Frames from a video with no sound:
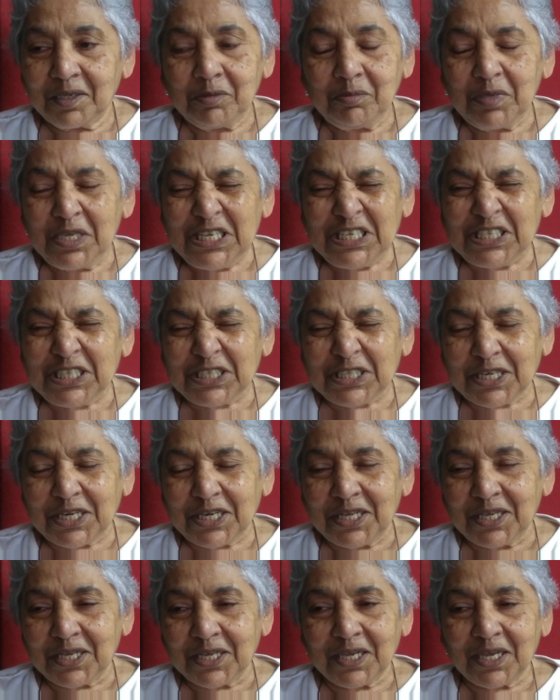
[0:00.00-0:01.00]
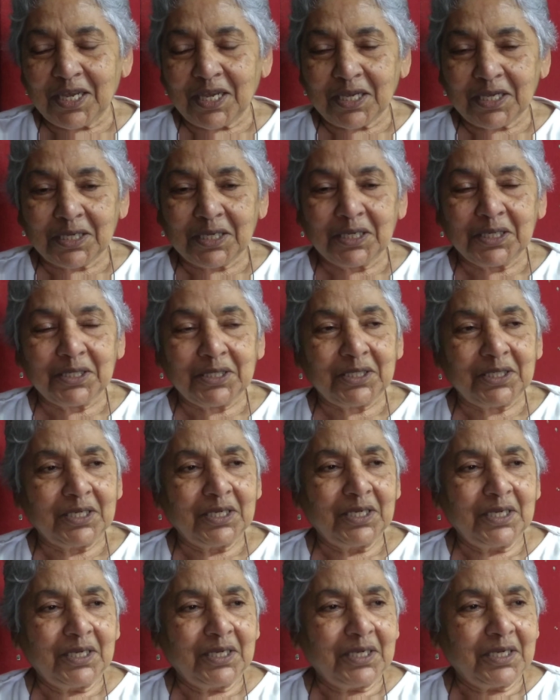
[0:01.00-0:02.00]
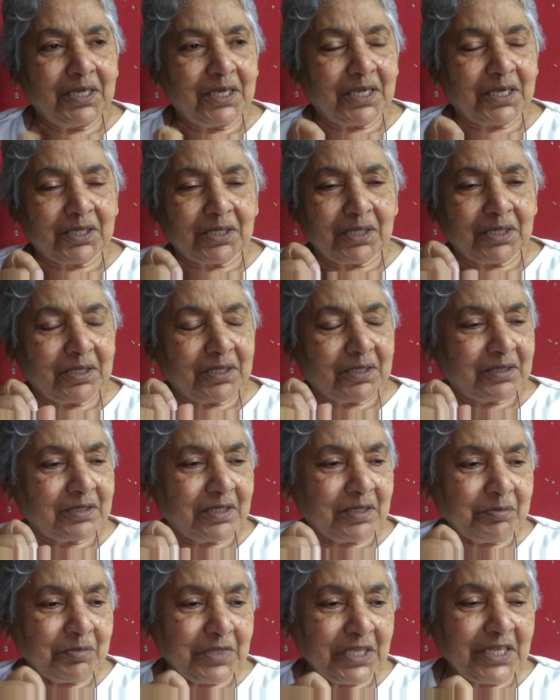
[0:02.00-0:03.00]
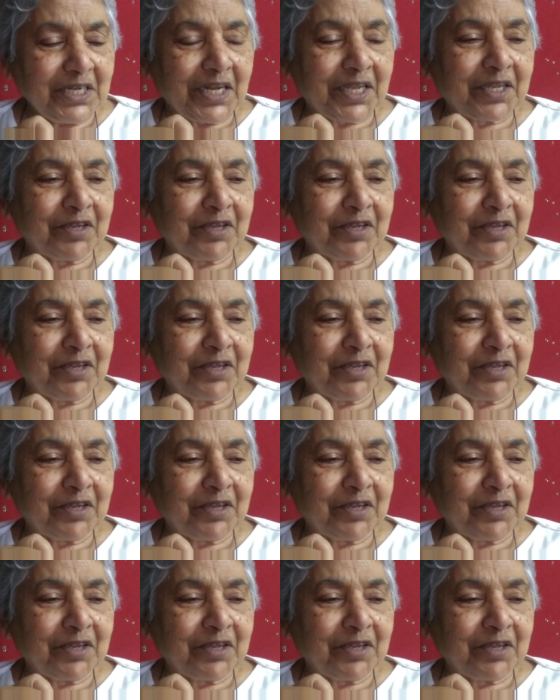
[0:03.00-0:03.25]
Immediately I heard something